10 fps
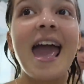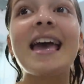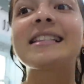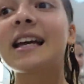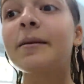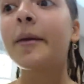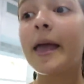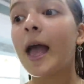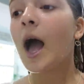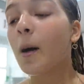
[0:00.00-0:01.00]
It's gonna be
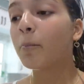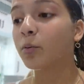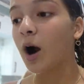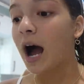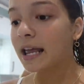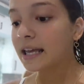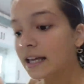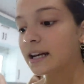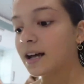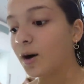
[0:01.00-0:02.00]

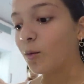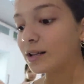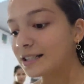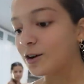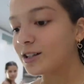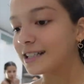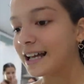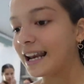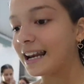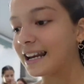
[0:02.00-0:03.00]
Brian, what's it called
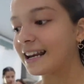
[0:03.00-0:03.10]
again?